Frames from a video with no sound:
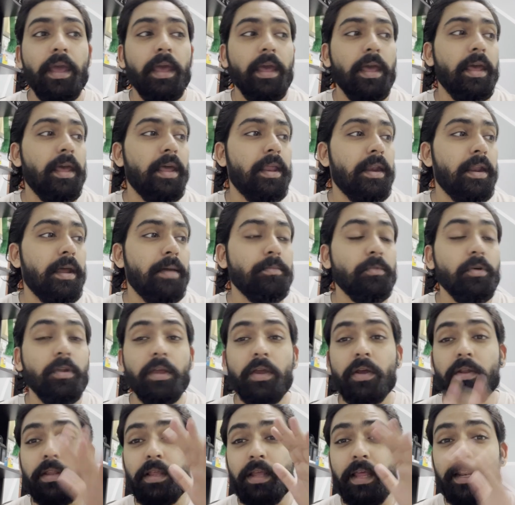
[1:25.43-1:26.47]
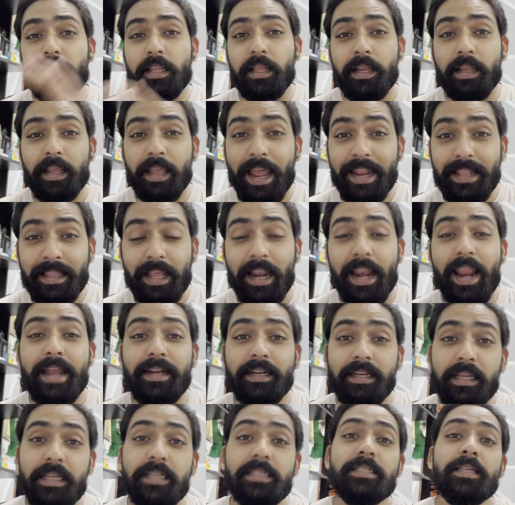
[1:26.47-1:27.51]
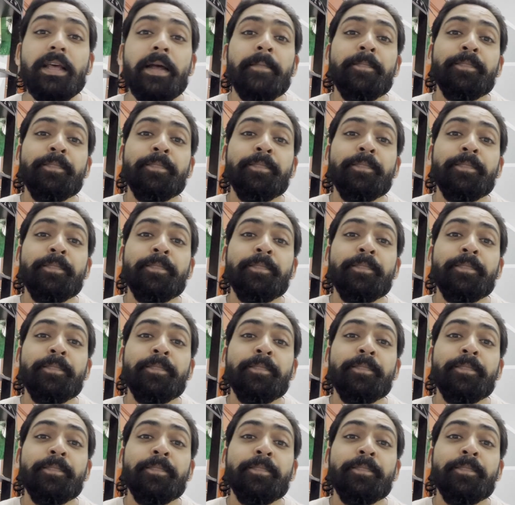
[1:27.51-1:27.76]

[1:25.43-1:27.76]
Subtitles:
And I'm going to go to get the letters.